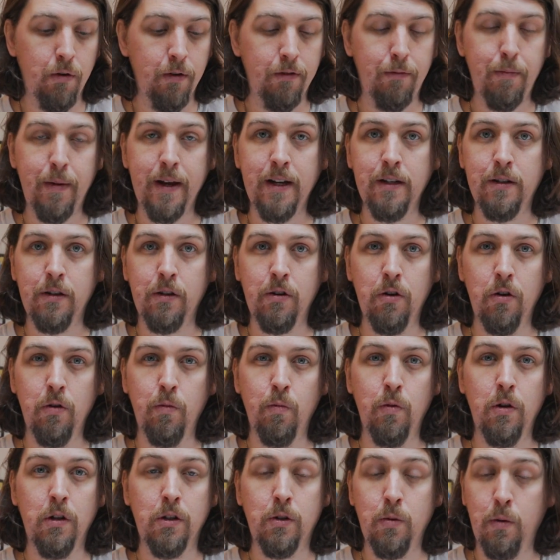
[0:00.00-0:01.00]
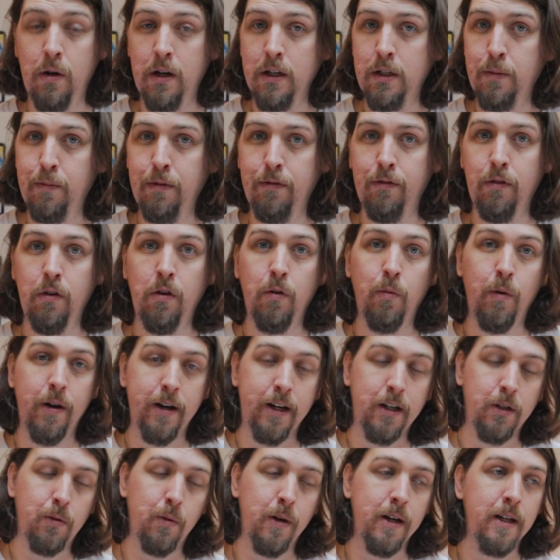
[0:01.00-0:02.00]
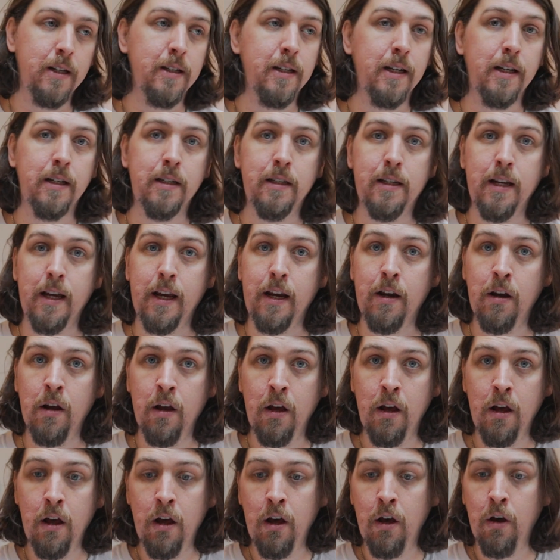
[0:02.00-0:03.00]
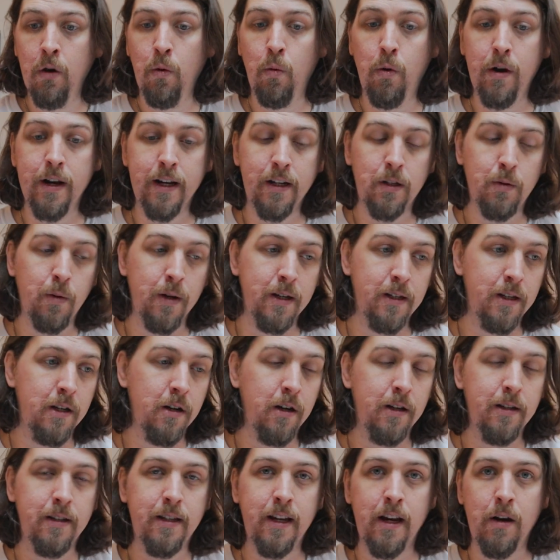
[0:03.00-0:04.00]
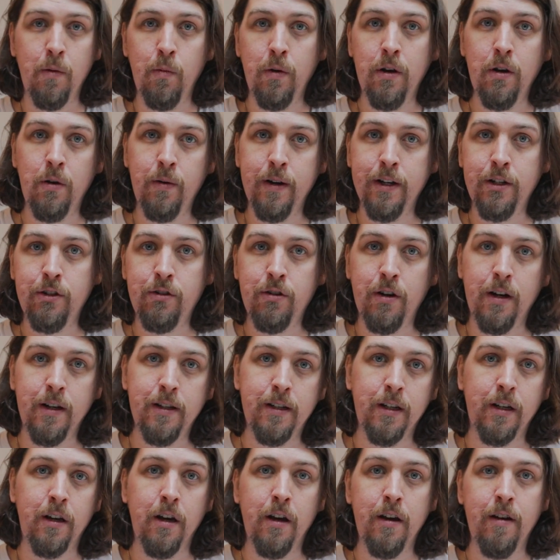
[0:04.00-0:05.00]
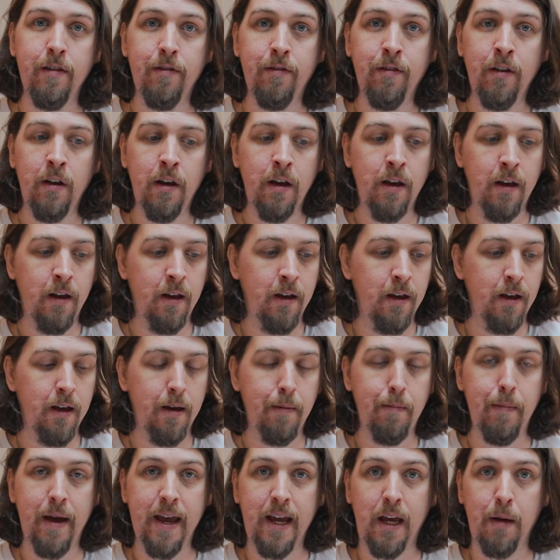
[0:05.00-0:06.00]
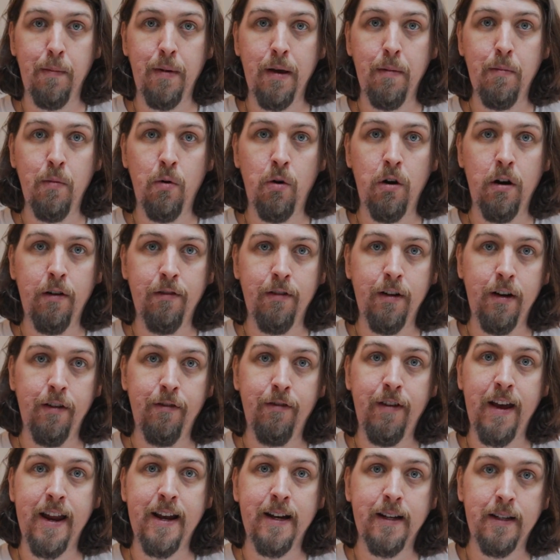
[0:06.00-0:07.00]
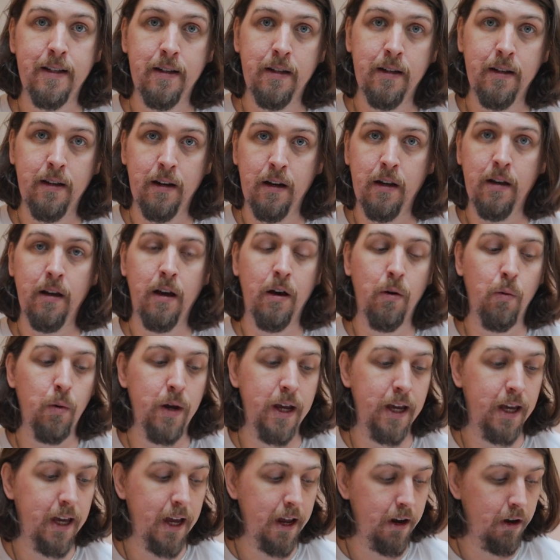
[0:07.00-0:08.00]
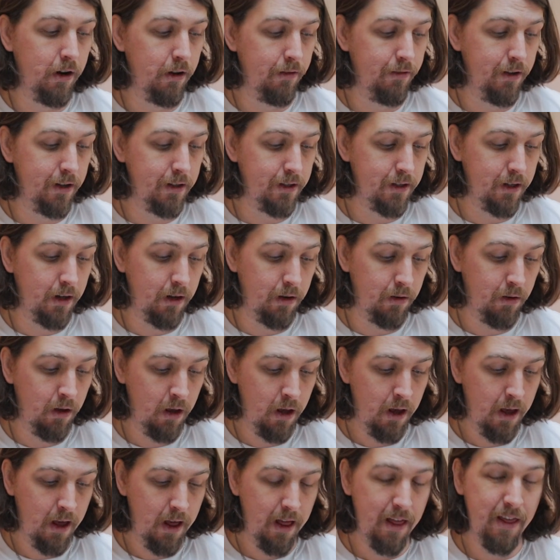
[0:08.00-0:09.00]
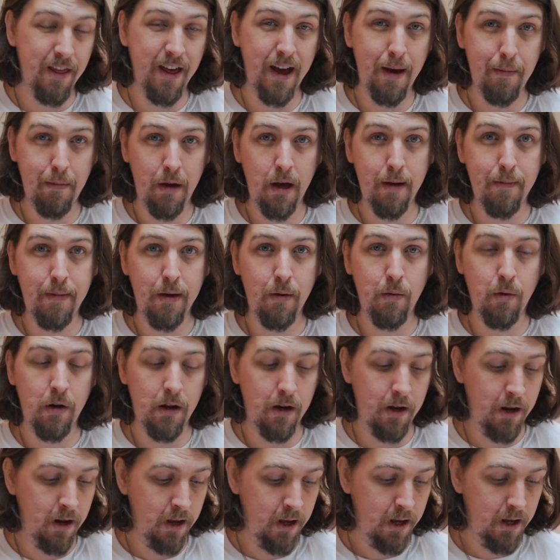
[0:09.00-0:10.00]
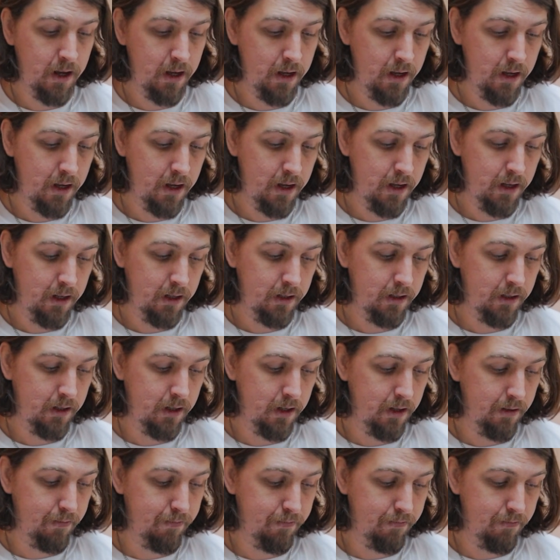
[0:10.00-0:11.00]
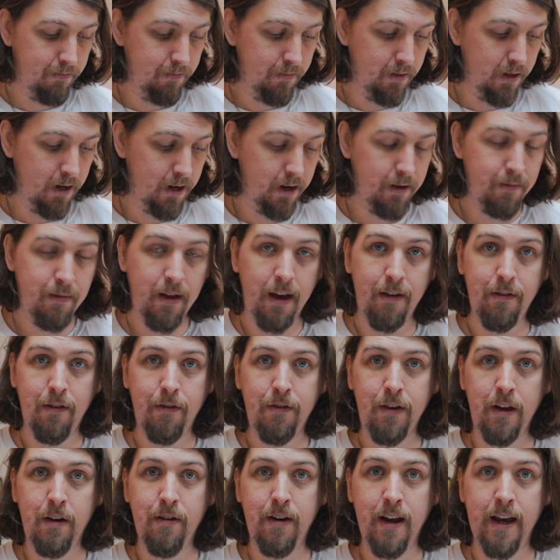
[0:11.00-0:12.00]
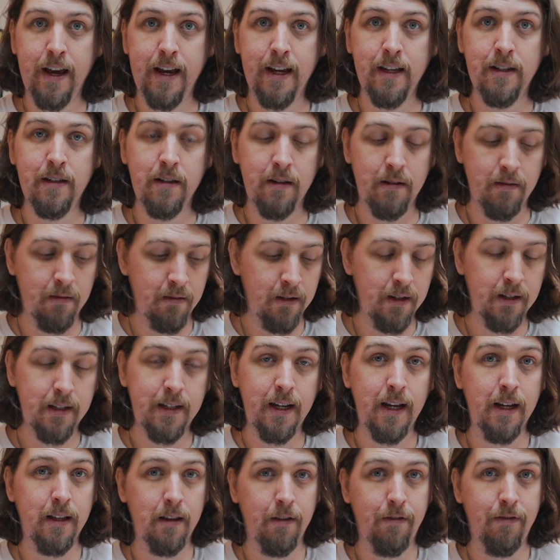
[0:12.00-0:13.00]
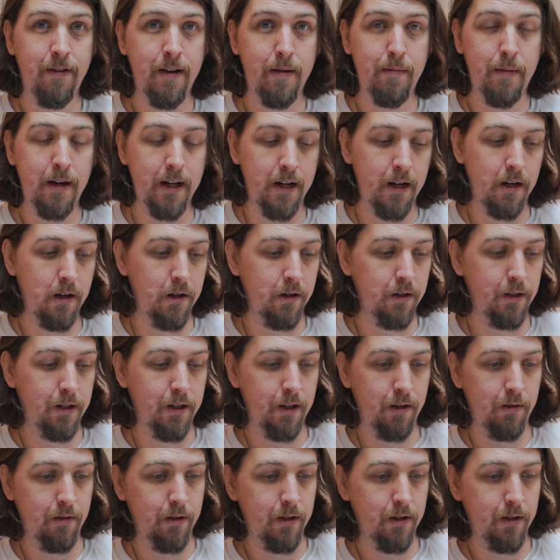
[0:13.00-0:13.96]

We've been to Cornwall twice before, one in 2016, one in 2019, and we always try to kind of make a bit more of an event and a weekend of it. So that might be one to, you know, have a few days and take the family along to.